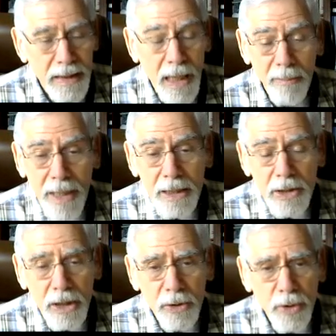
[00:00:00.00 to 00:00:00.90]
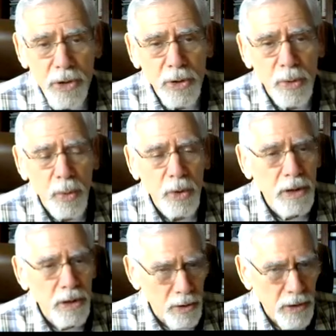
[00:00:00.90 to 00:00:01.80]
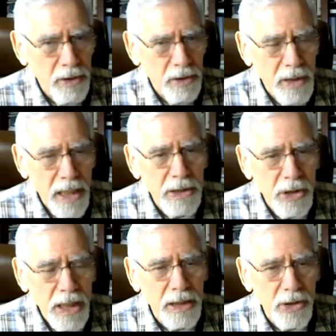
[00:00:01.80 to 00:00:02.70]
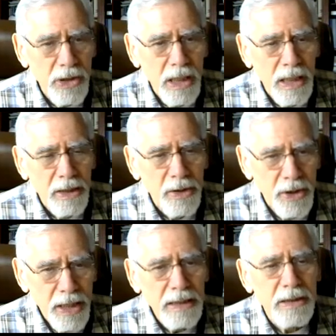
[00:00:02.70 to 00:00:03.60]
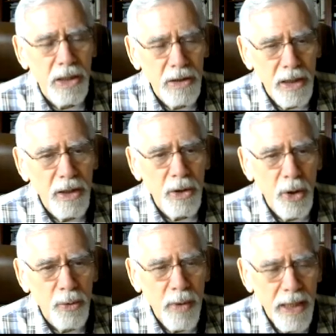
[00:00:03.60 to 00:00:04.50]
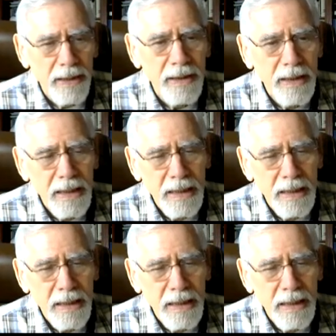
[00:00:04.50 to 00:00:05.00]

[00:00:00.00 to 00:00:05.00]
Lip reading: Now, many of the countries of the world, including the United States, did declare a code red.